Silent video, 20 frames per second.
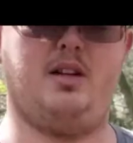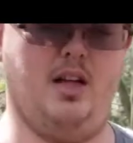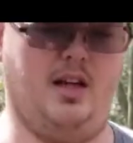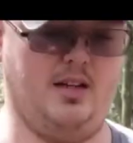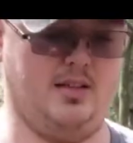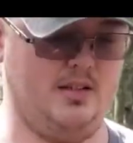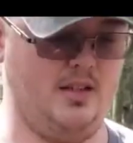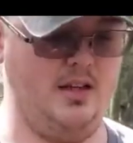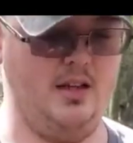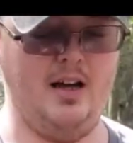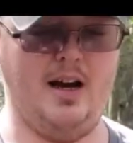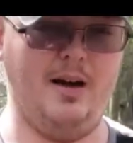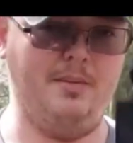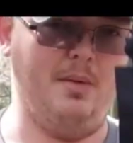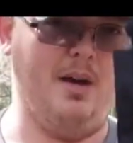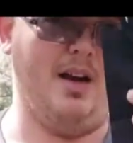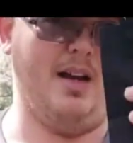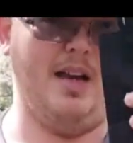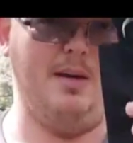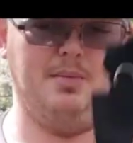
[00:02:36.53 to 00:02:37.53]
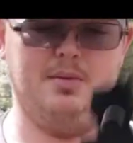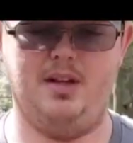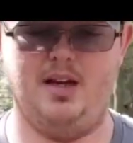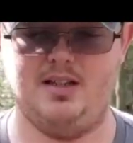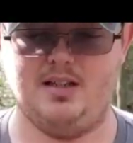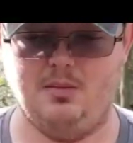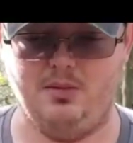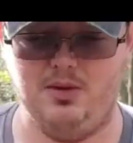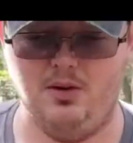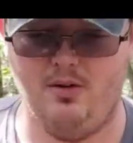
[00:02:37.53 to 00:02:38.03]
it a test. I'm not keeping
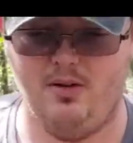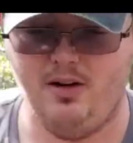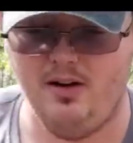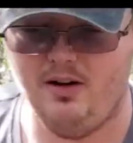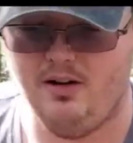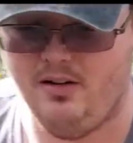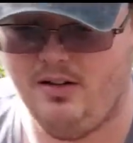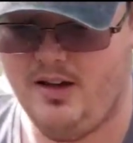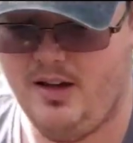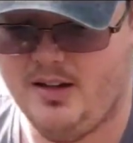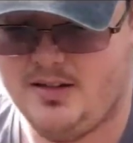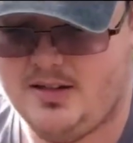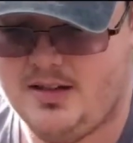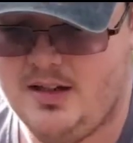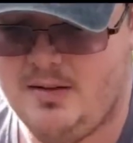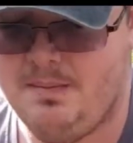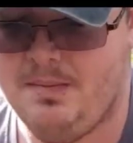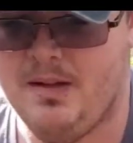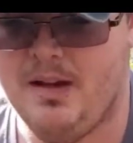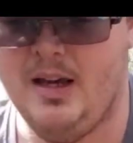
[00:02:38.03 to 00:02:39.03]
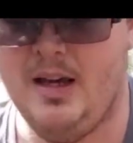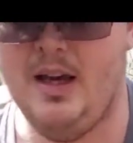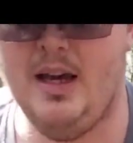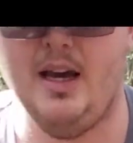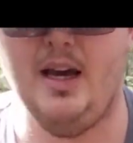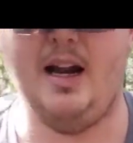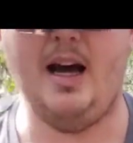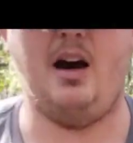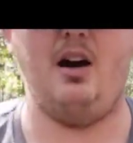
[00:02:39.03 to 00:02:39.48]
this. I'm throwing it under this, and